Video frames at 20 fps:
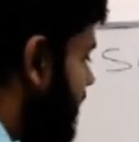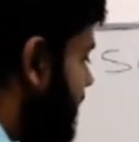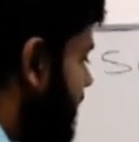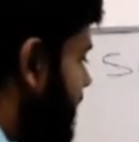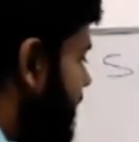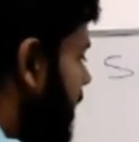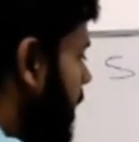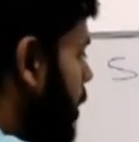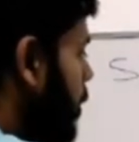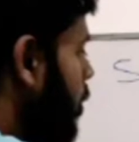
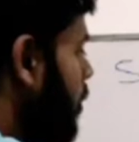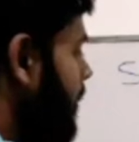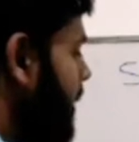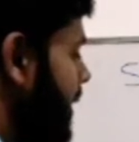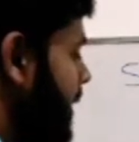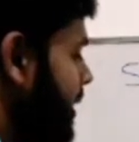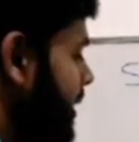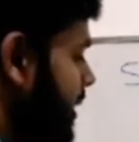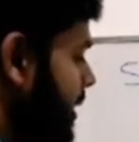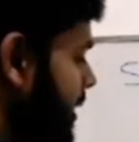the
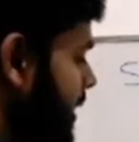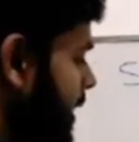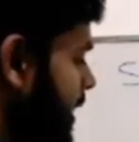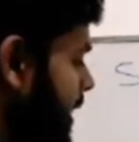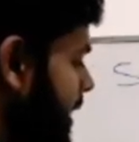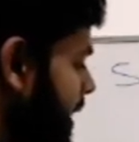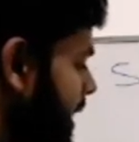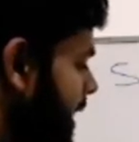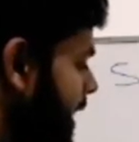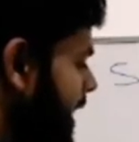
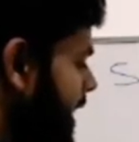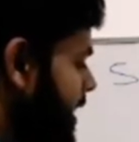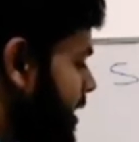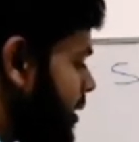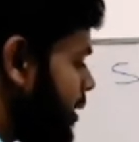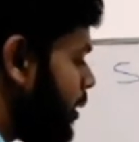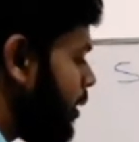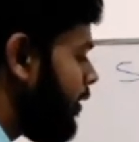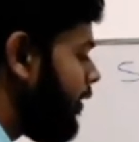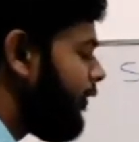lumen
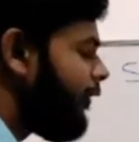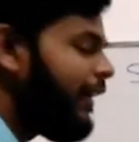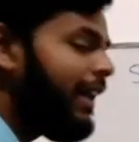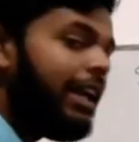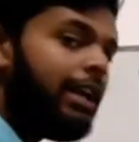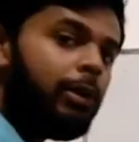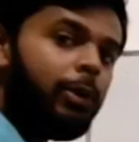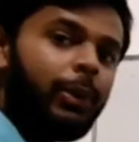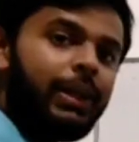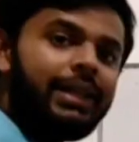is
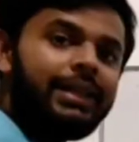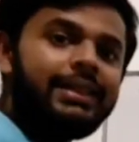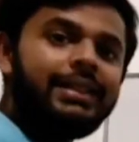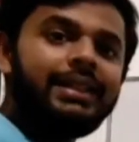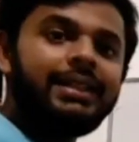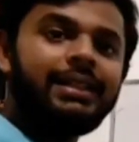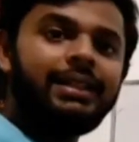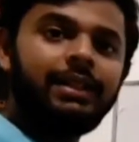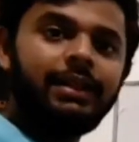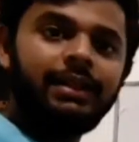filled with
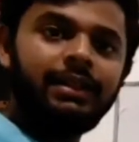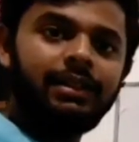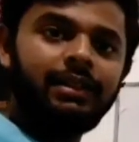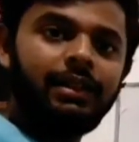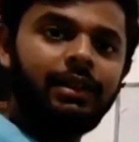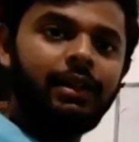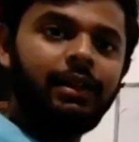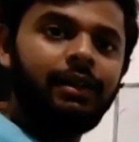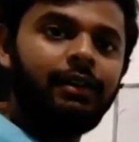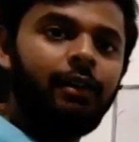the
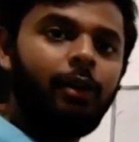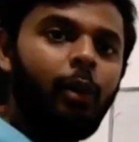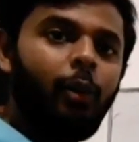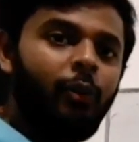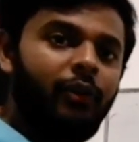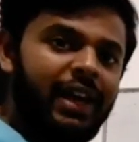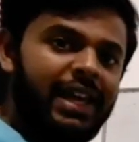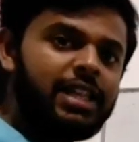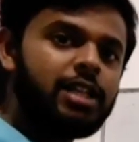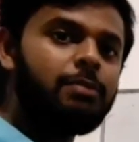
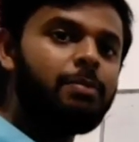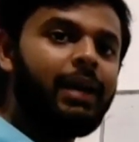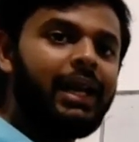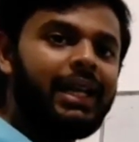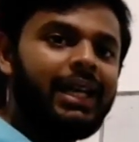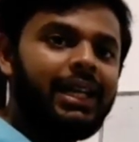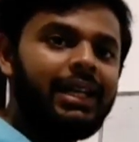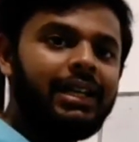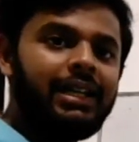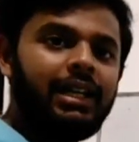waste
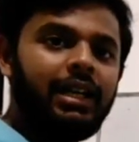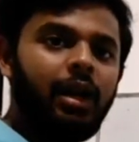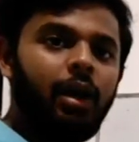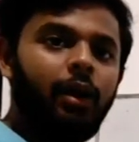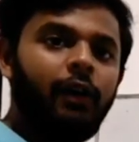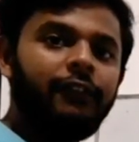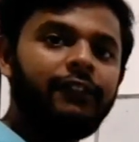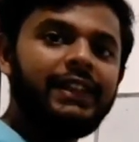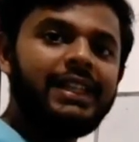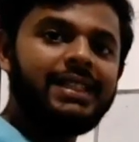
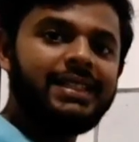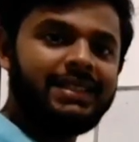material of these